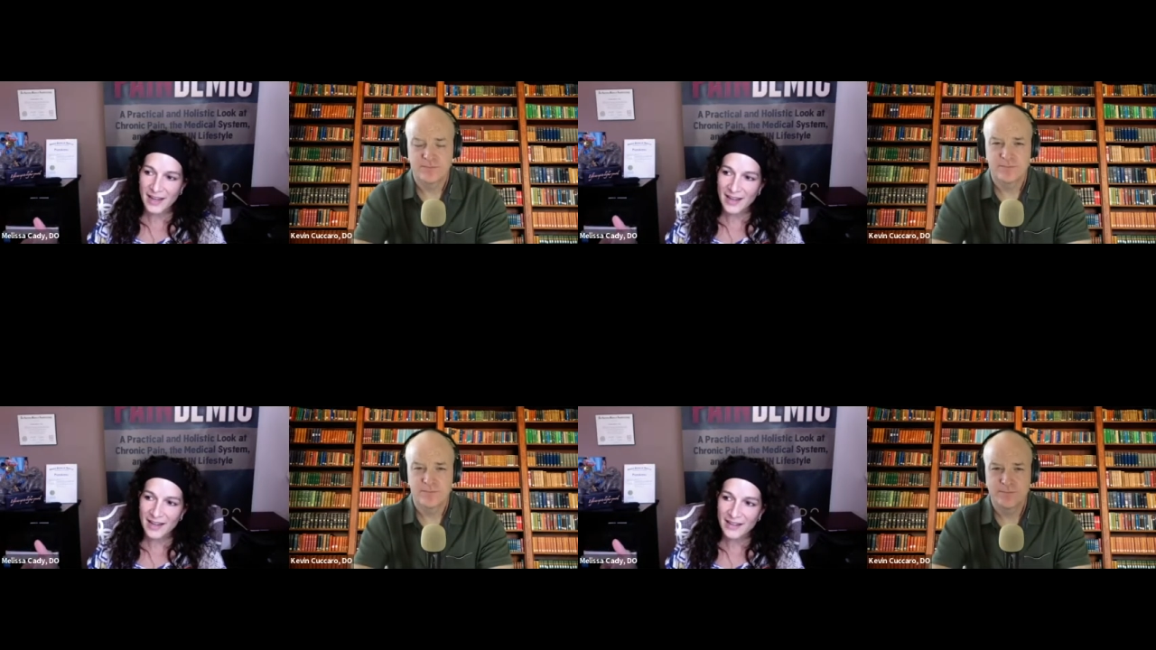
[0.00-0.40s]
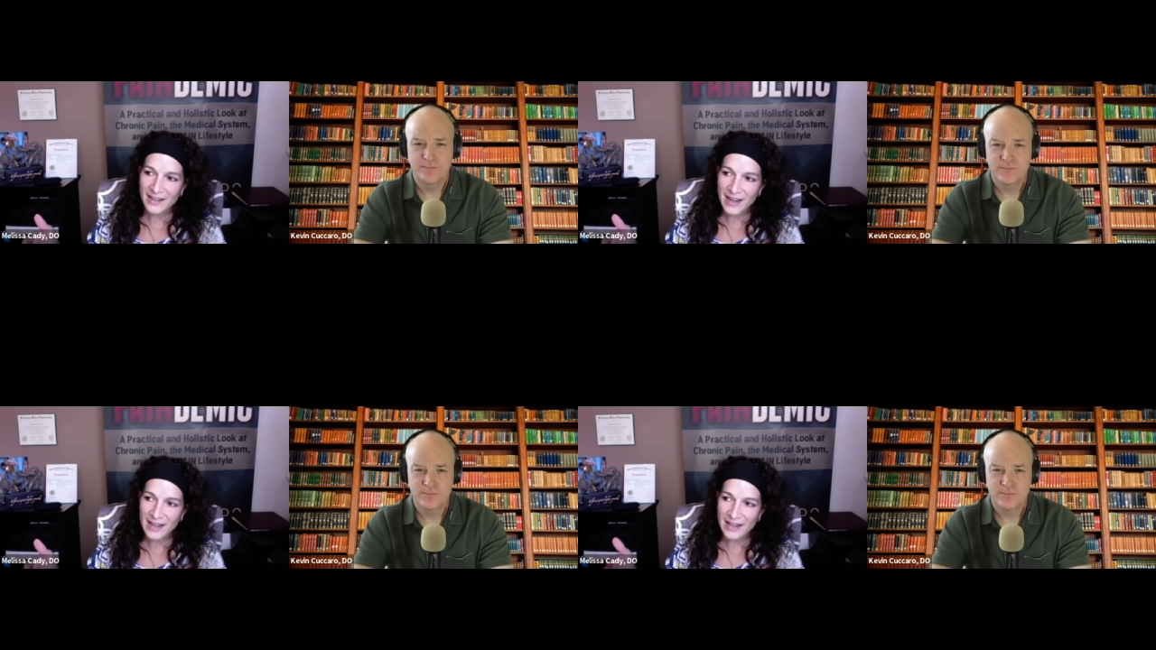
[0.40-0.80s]
Speaker 1: I
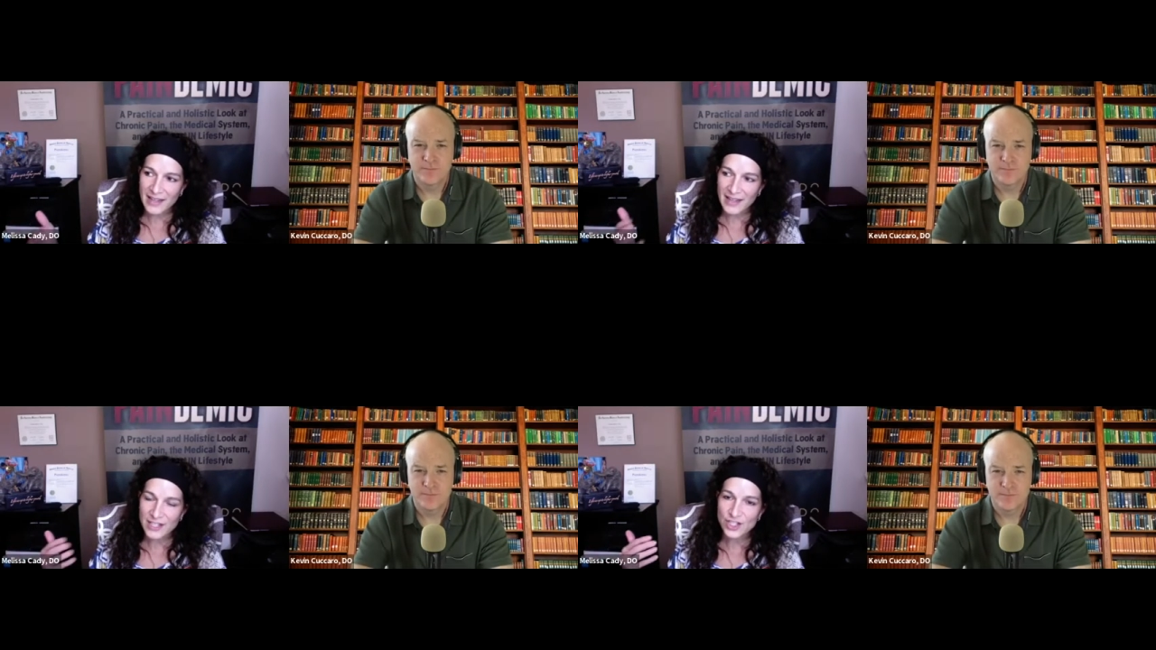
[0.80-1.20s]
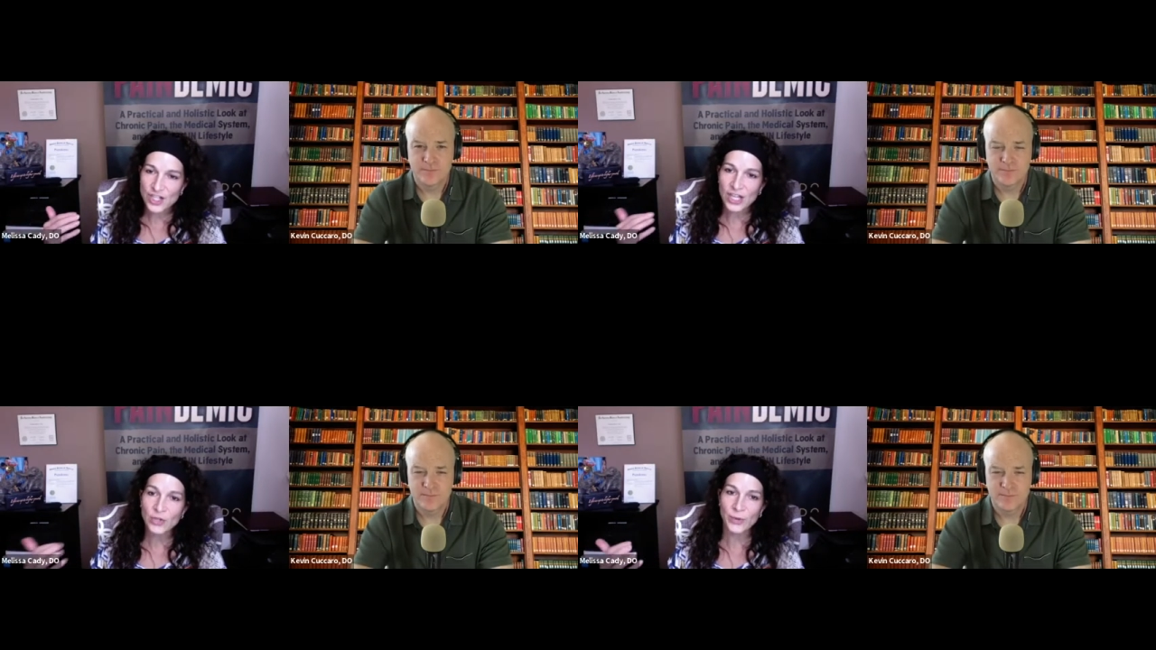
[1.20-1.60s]
I think I
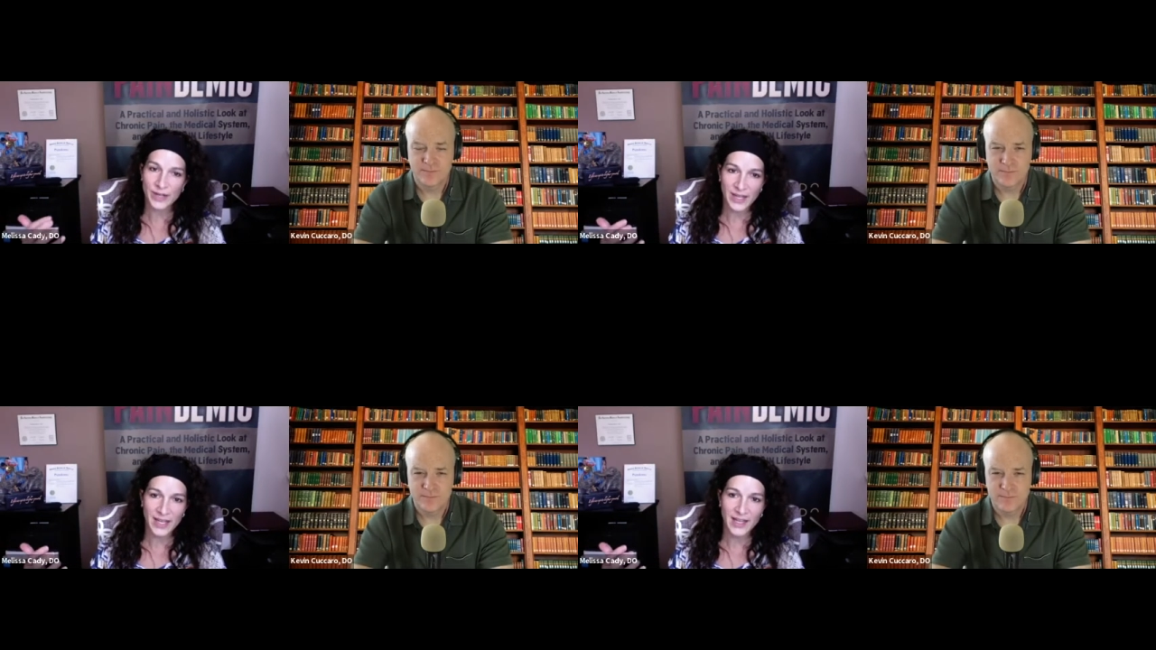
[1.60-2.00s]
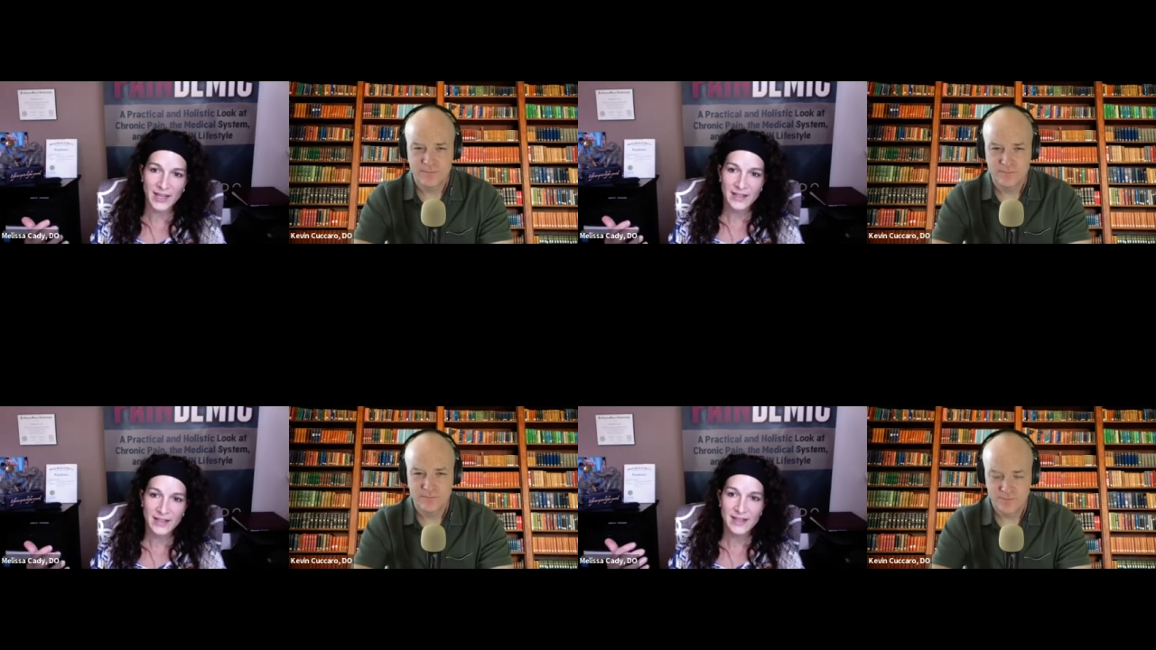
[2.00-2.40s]
genuinely
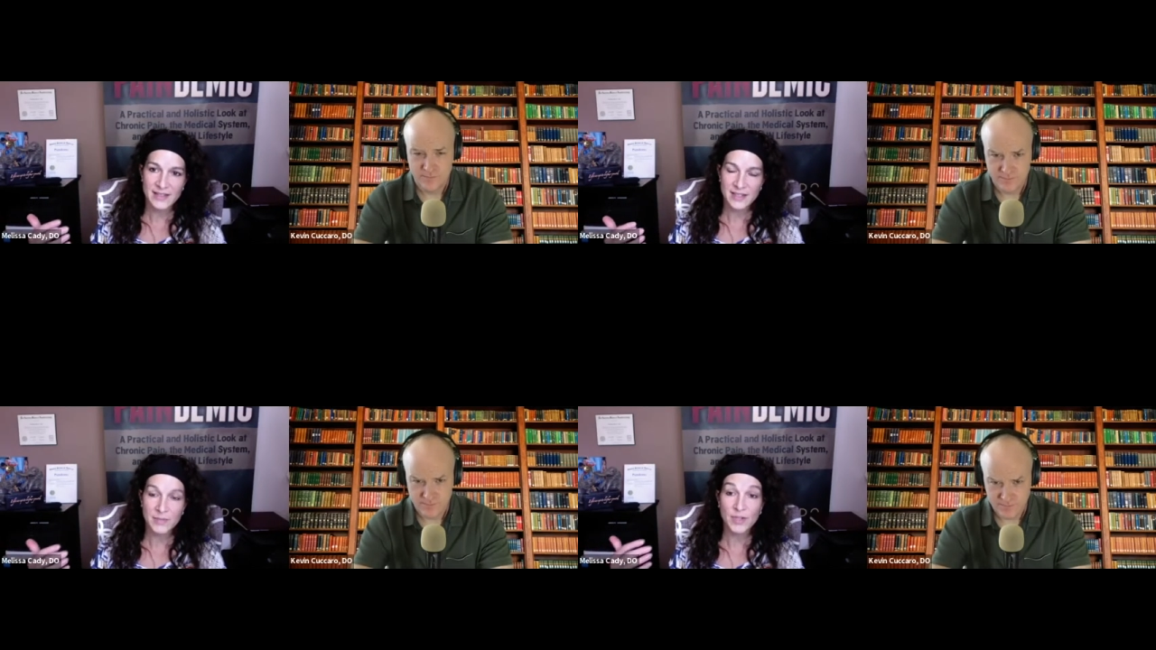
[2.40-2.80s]
seem